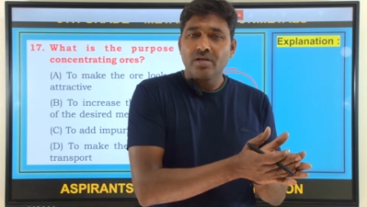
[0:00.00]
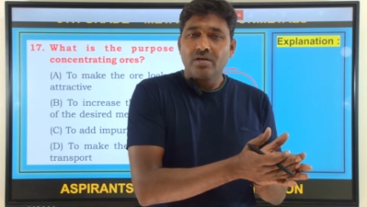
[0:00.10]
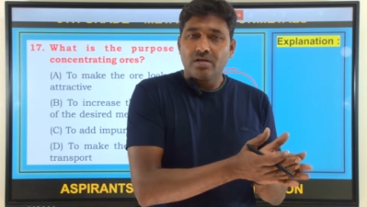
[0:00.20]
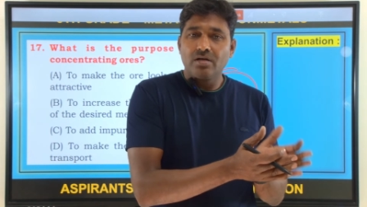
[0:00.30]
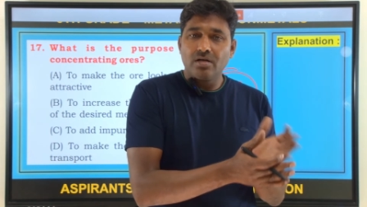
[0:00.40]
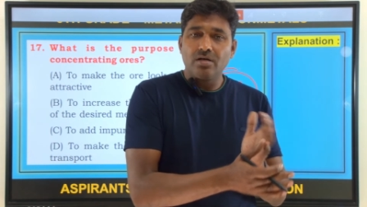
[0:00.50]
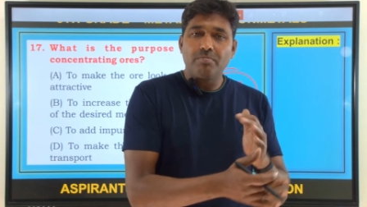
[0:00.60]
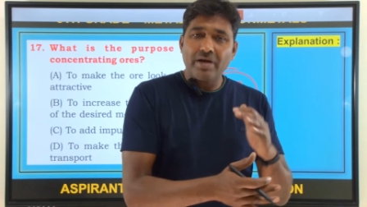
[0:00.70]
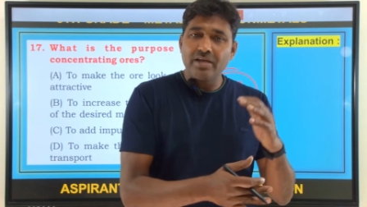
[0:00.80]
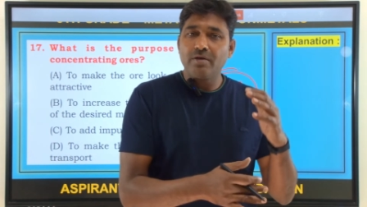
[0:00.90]

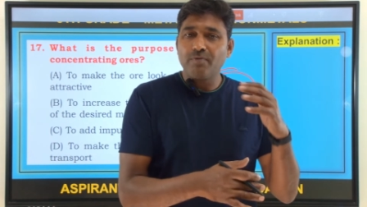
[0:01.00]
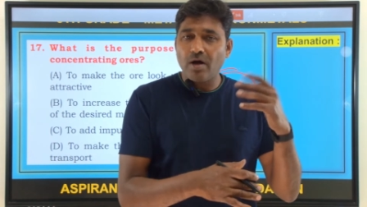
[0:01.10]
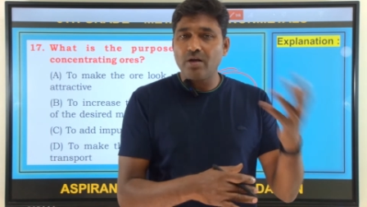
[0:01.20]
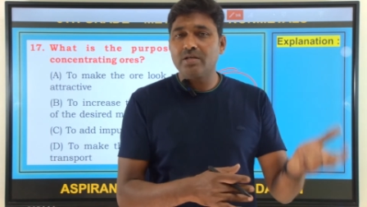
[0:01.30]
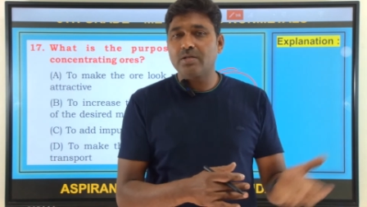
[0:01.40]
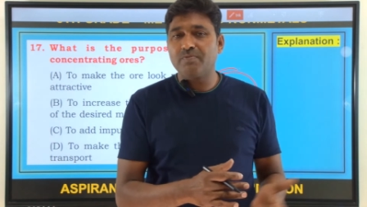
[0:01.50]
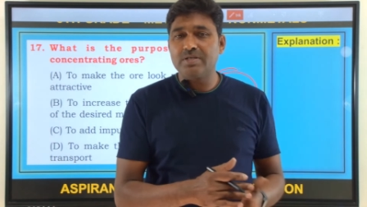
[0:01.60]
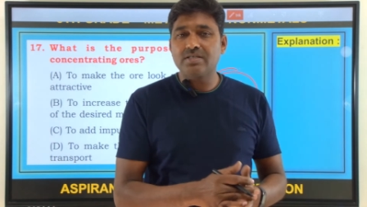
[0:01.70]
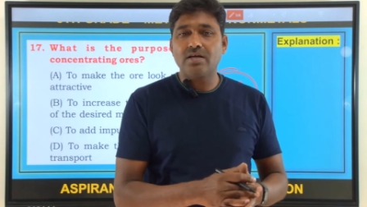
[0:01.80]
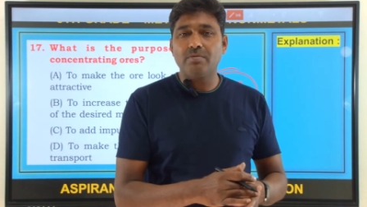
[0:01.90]
By following the
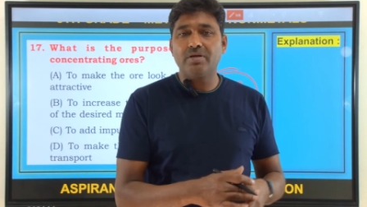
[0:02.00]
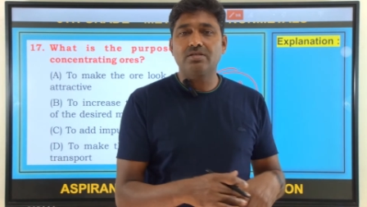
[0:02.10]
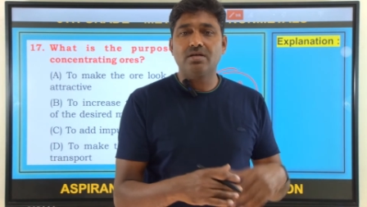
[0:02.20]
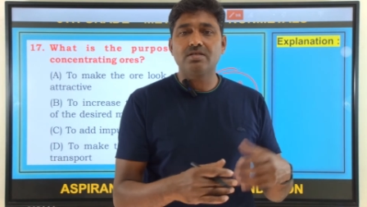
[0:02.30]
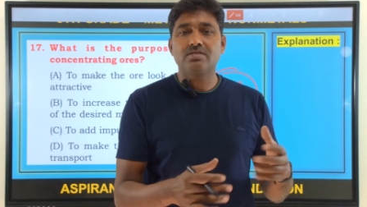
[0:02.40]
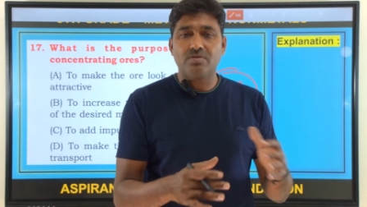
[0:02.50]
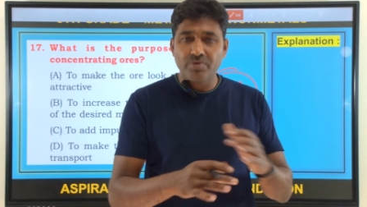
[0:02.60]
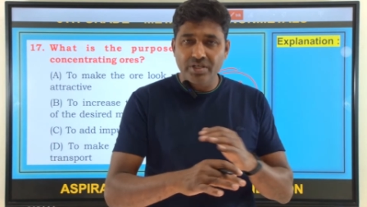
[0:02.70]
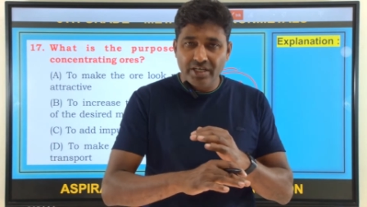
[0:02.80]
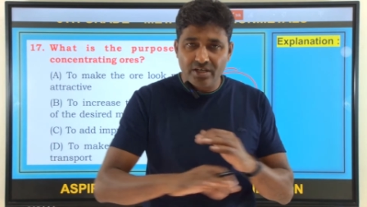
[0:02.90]
physical methods,
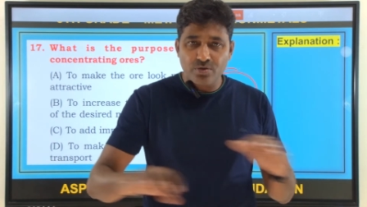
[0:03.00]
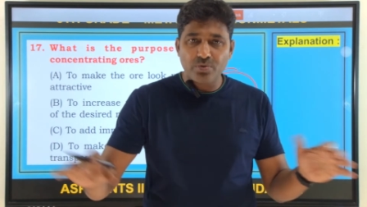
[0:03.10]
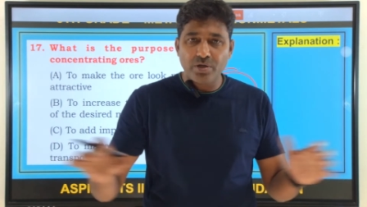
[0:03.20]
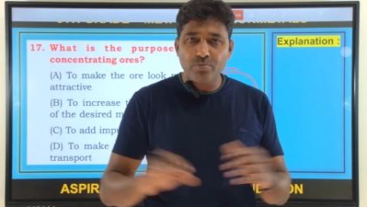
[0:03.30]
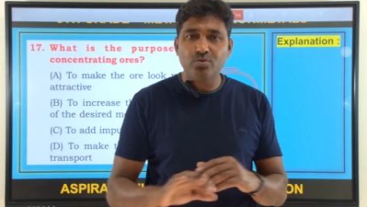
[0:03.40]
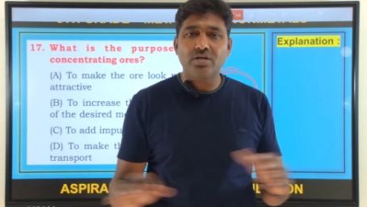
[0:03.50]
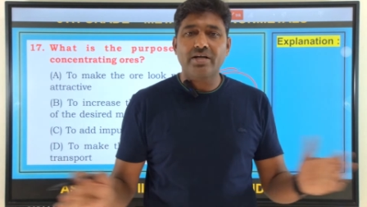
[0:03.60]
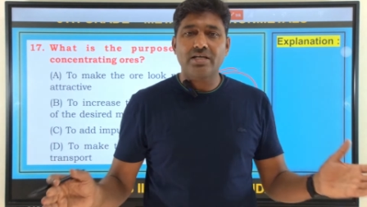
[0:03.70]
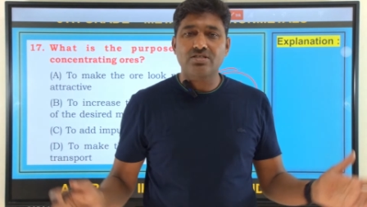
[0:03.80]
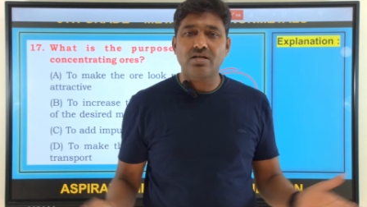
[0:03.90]
we need to remove
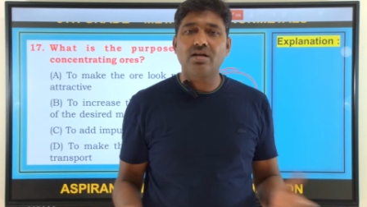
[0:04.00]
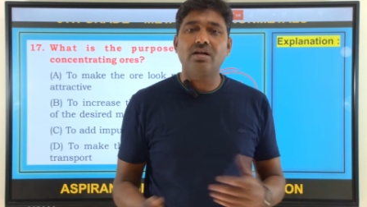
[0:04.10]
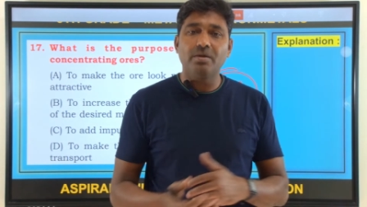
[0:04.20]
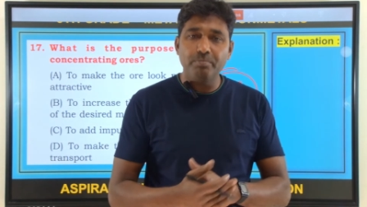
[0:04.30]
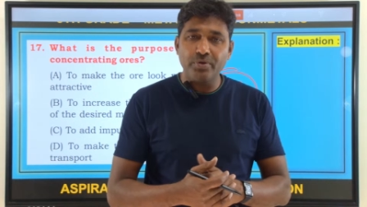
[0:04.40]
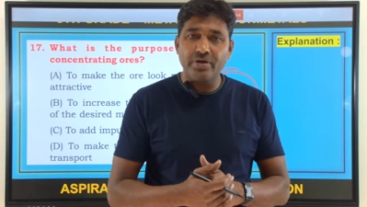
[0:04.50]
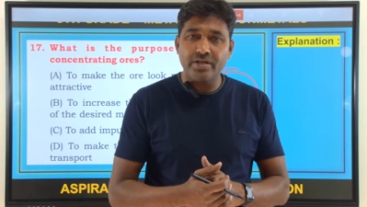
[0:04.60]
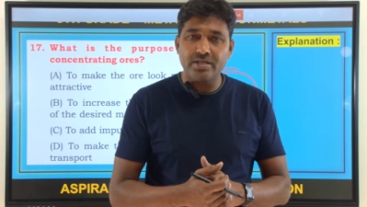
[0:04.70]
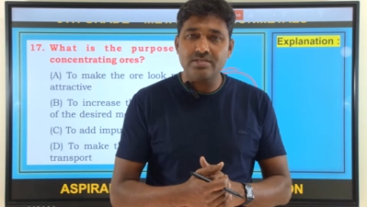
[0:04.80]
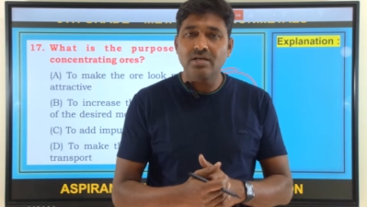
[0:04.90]
that external
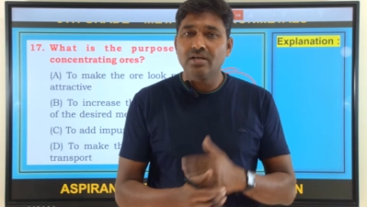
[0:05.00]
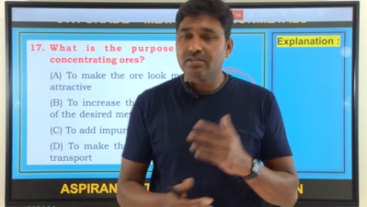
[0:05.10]
impurities.